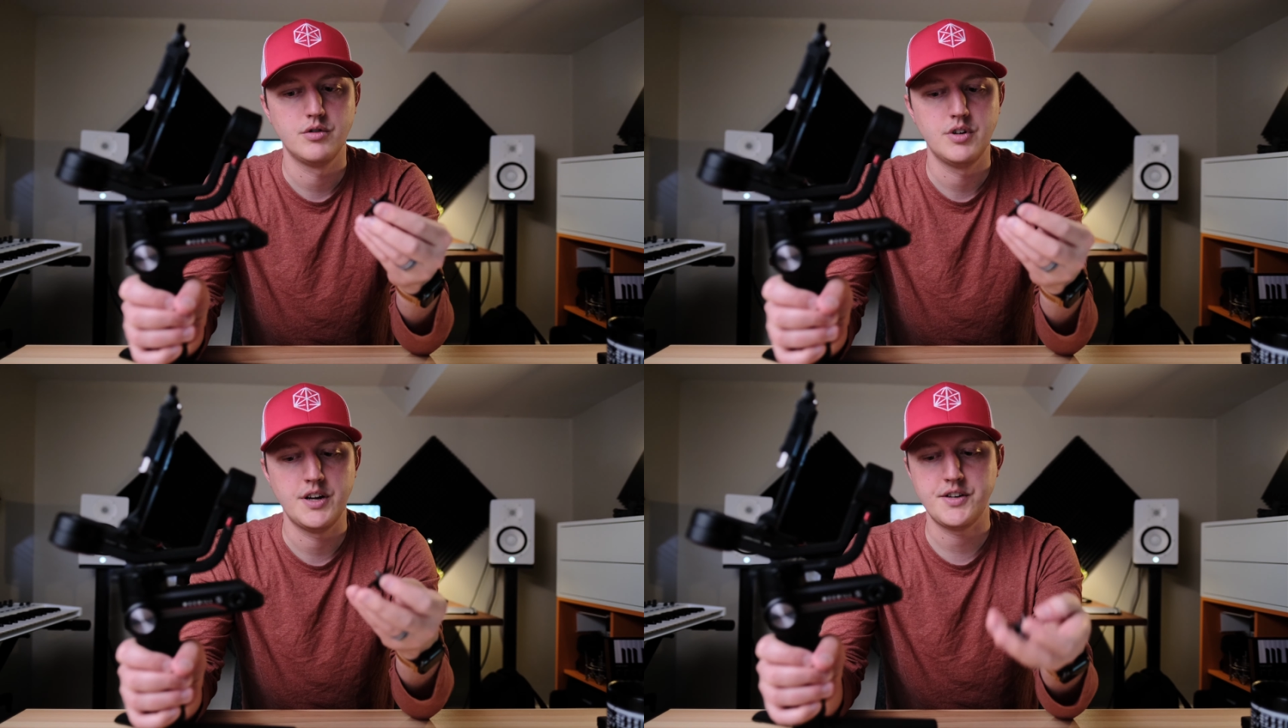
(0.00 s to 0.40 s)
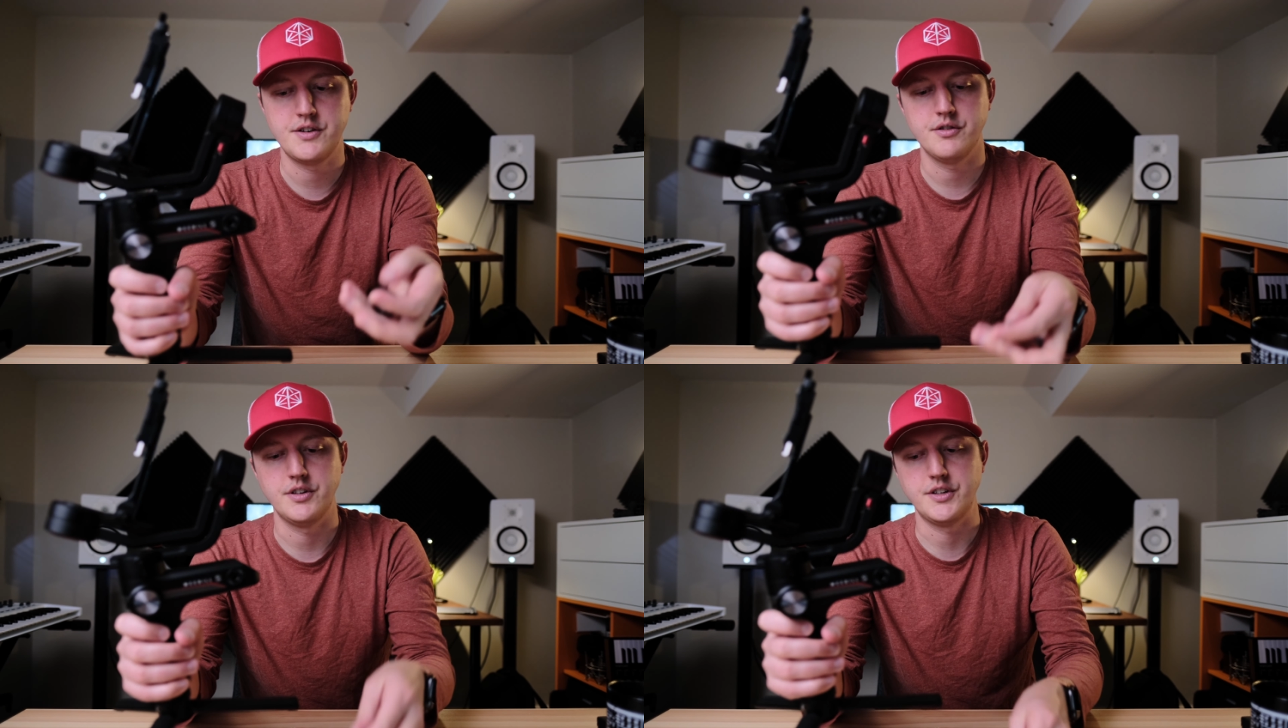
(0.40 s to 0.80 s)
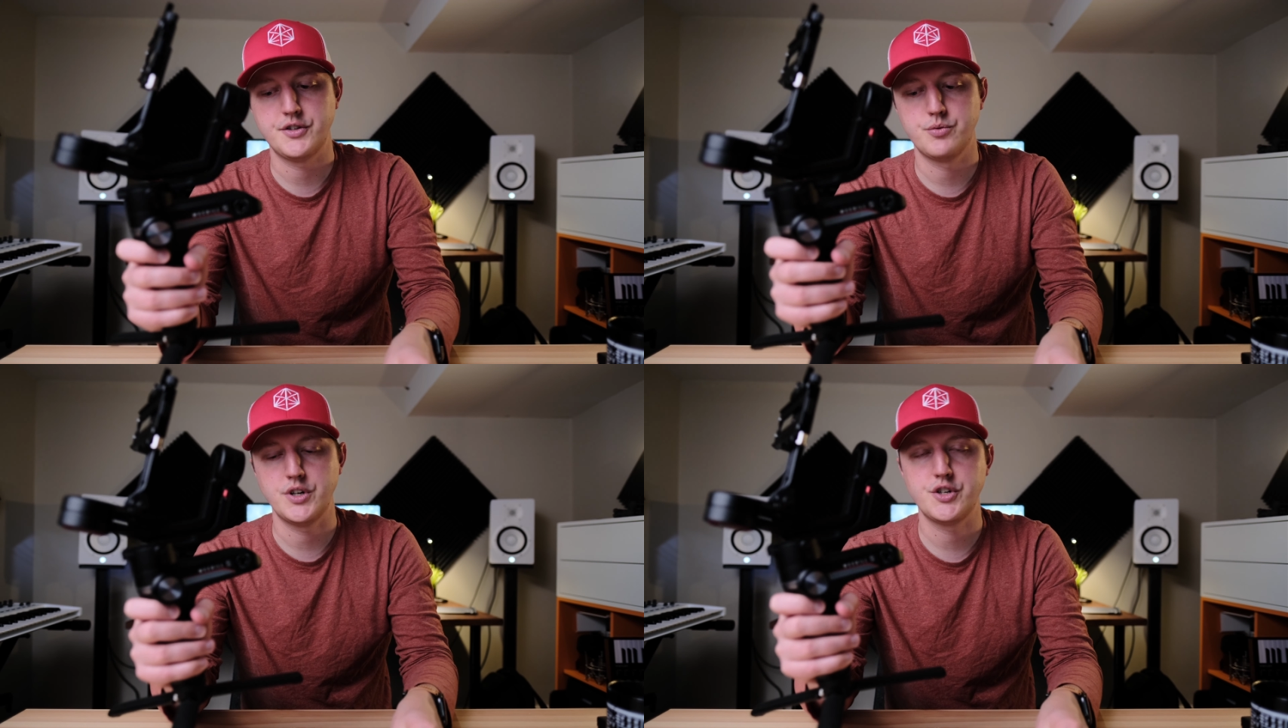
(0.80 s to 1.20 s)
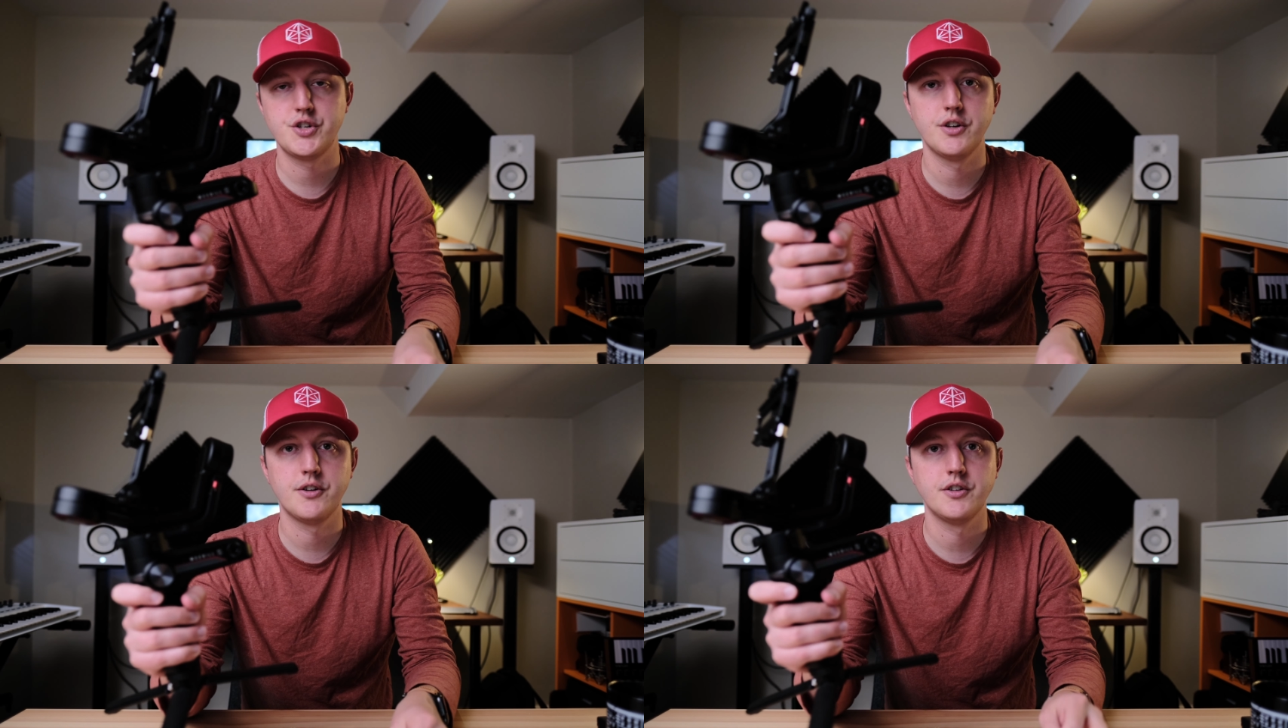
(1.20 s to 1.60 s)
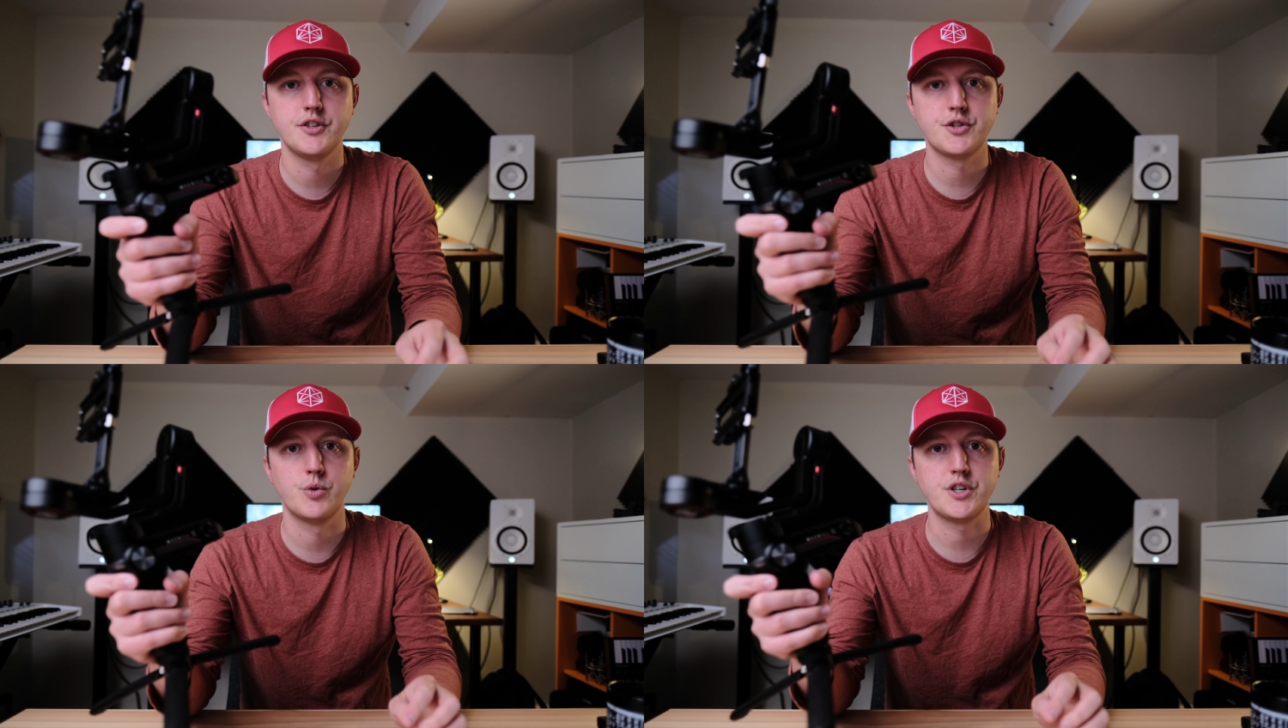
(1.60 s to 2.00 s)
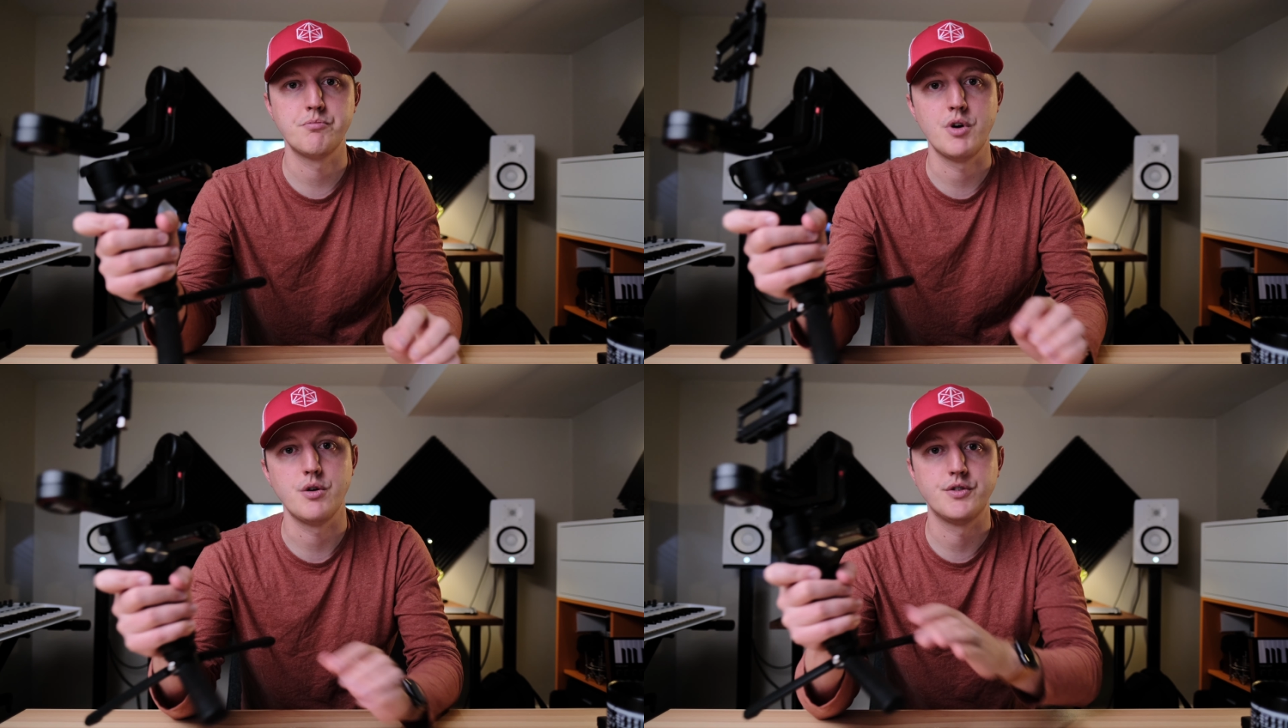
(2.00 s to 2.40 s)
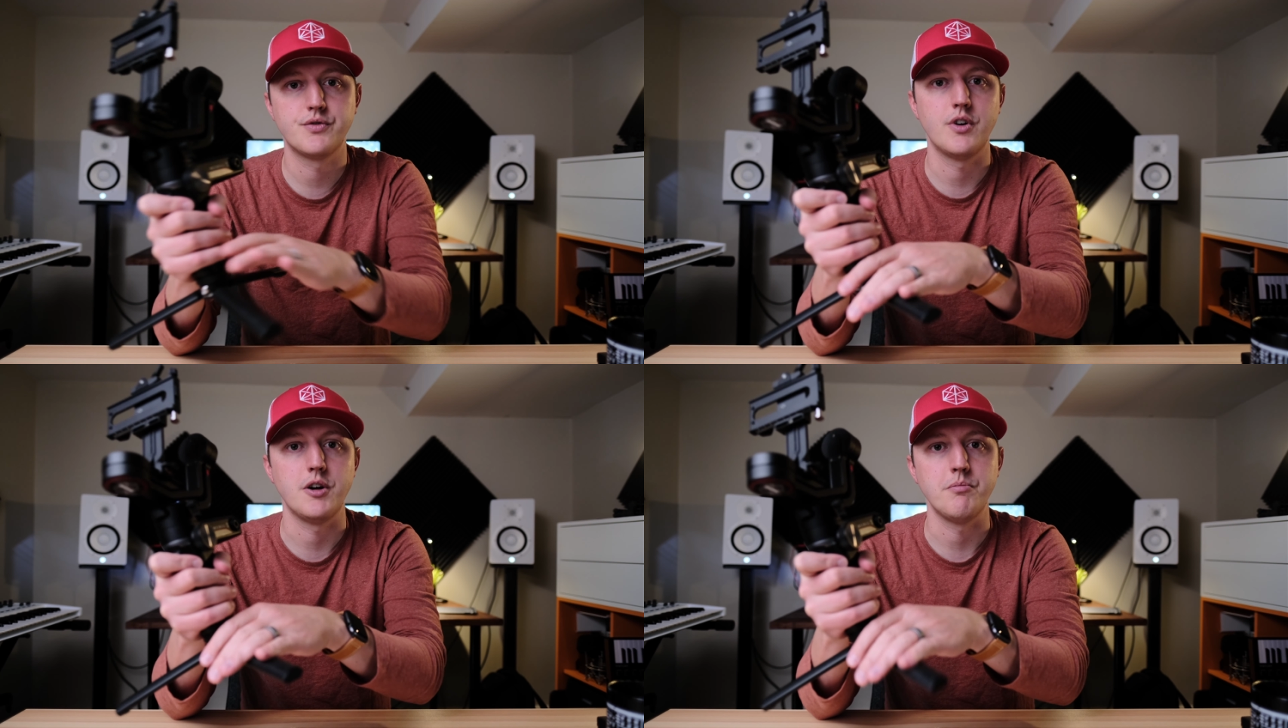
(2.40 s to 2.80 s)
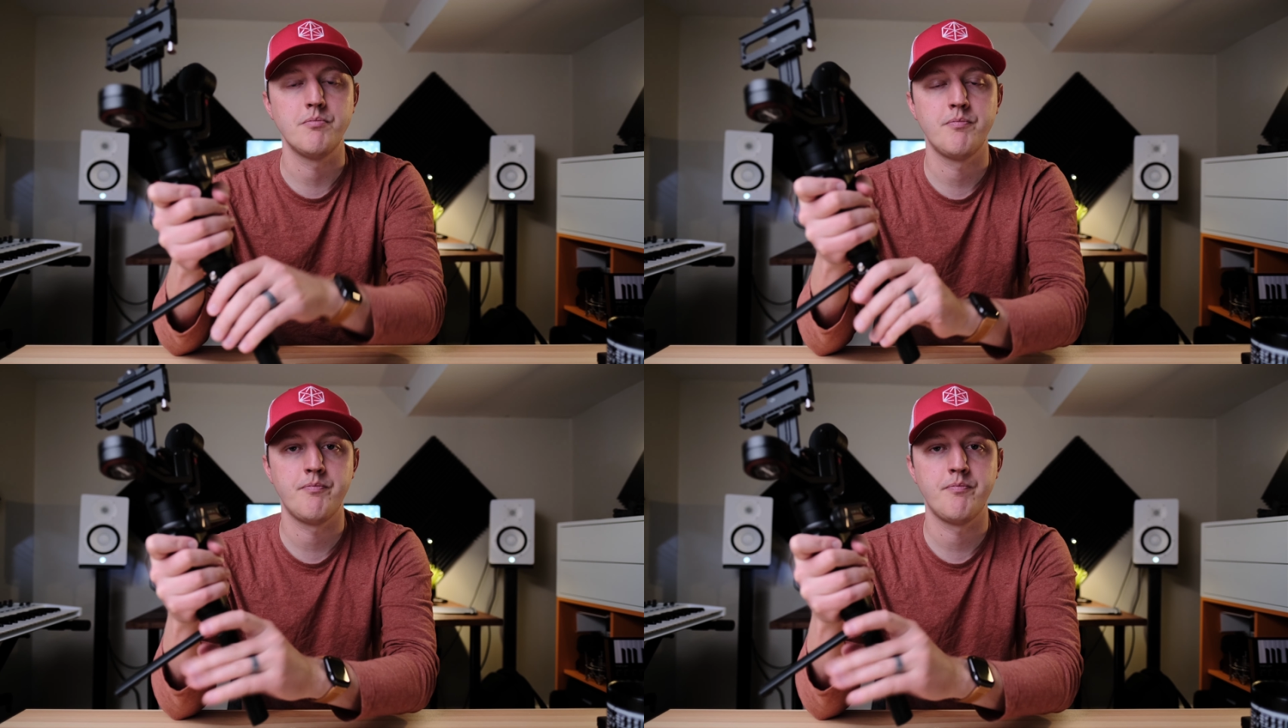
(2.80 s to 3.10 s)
essentially switch modes from